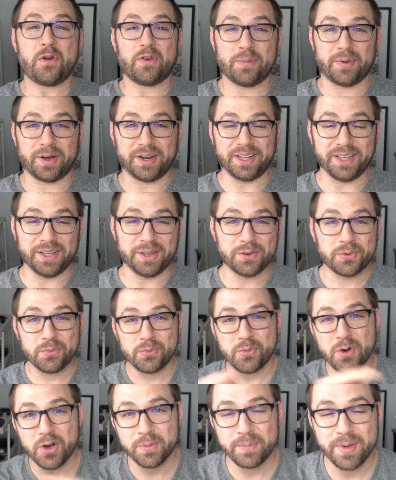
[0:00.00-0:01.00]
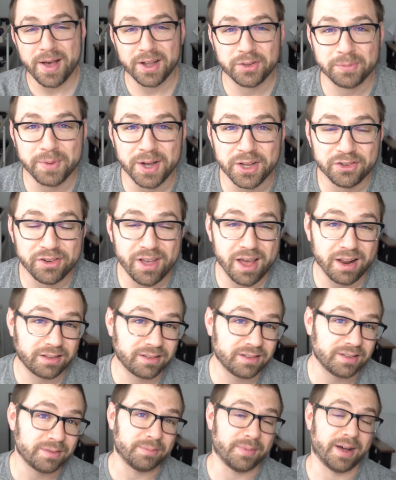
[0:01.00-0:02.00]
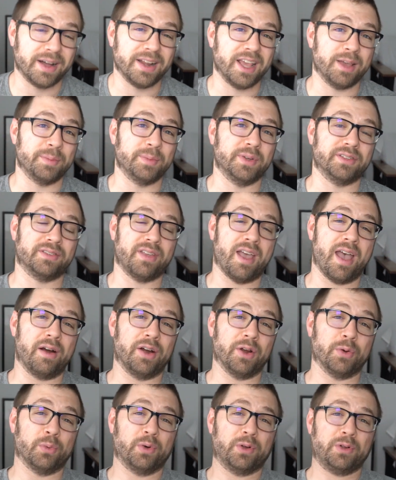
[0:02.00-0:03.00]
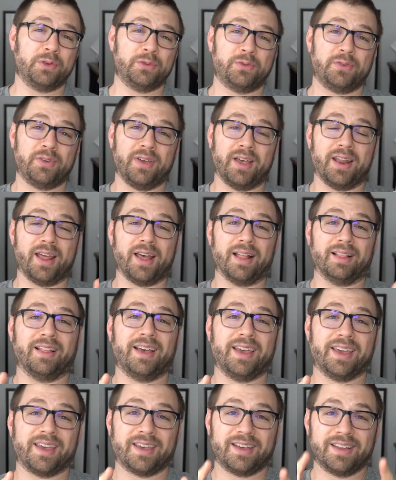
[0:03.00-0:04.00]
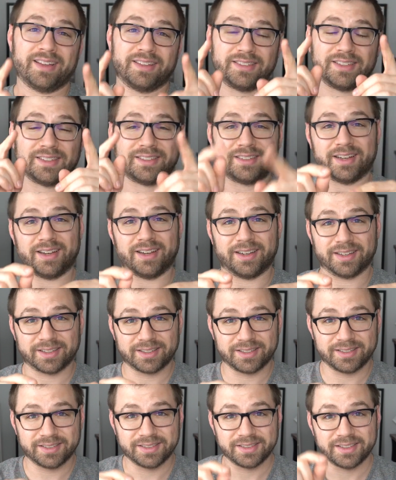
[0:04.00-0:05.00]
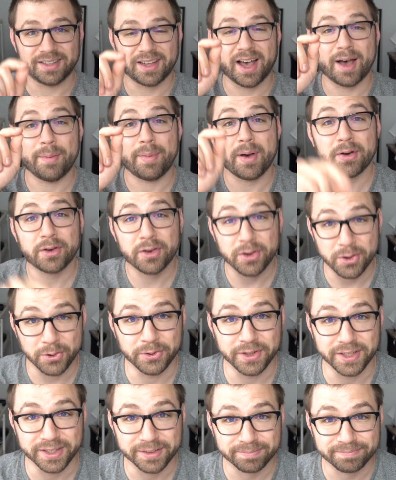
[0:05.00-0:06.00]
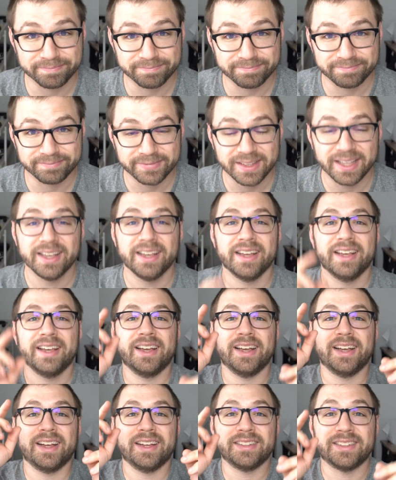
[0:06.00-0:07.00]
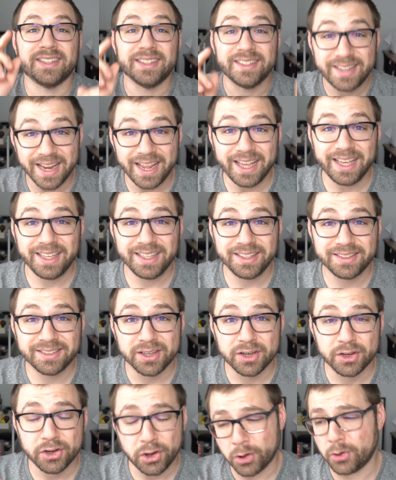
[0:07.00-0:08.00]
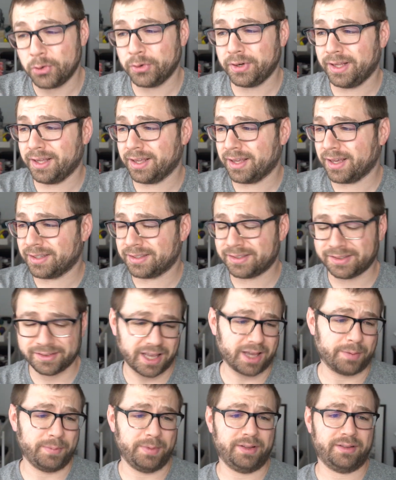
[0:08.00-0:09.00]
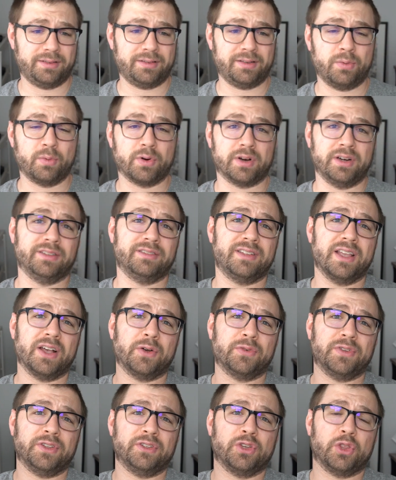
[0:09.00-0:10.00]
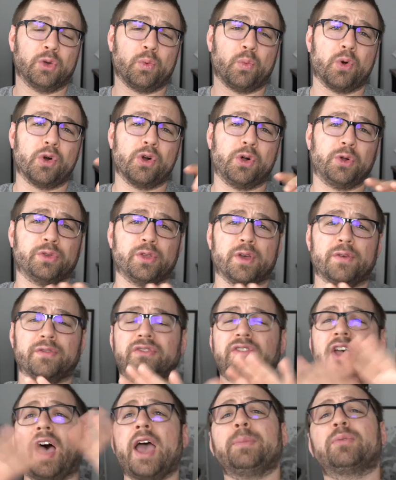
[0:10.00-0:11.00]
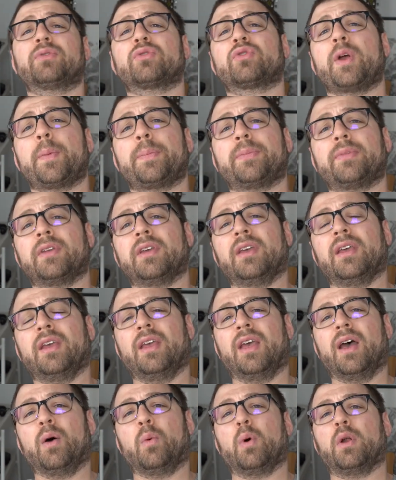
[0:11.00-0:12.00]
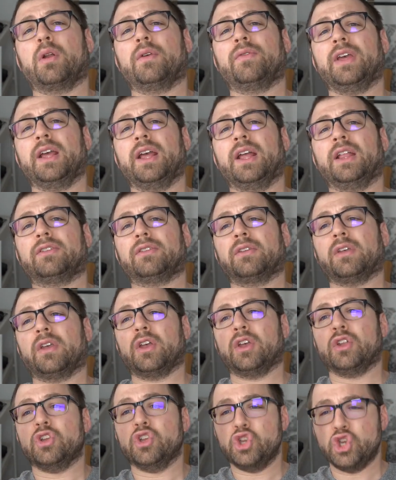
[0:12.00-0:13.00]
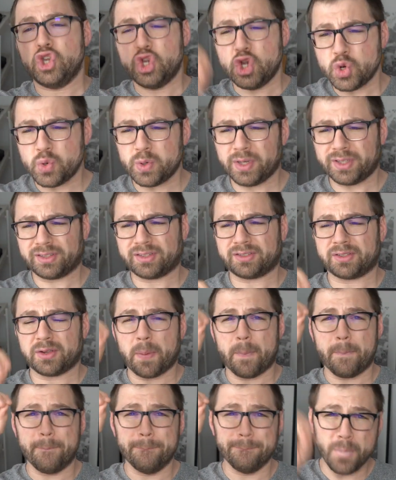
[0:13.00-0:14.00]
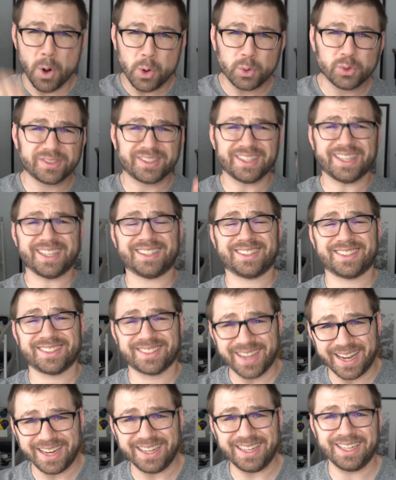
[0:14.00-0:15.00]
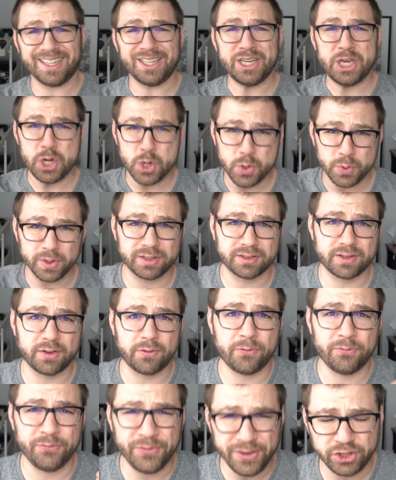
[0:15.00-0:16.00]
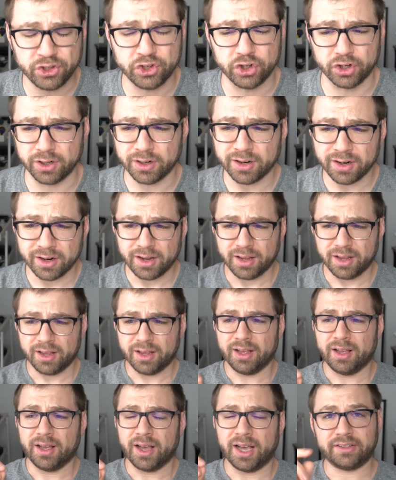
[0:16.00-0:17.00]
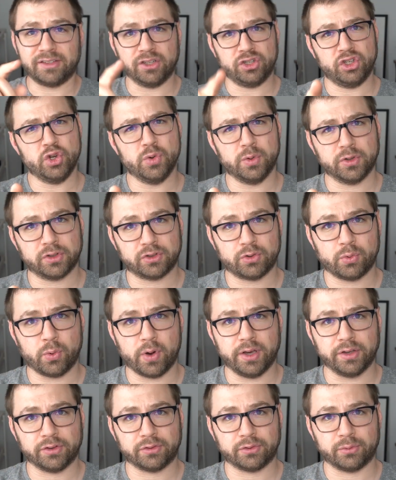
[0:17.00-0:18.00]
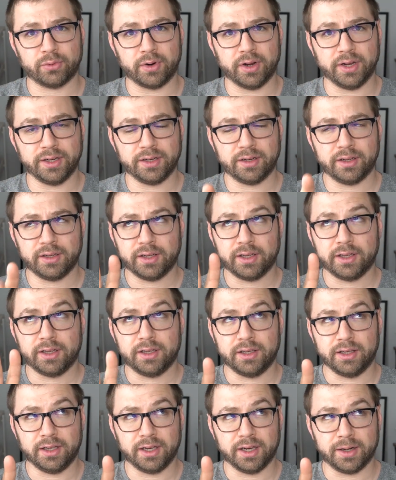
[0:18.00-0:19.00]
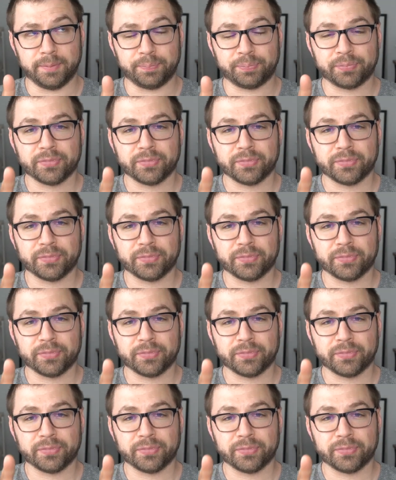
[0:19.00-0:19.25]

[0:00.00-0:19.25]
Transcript: everybody, welcome back to my channel. My name is Harry Wolff and I like to talk about coding. Today's coding segment, we're gonna delve into the world of TypeScript and one of its newest, most exciting newest feature. I said newest twice, right? Yeah.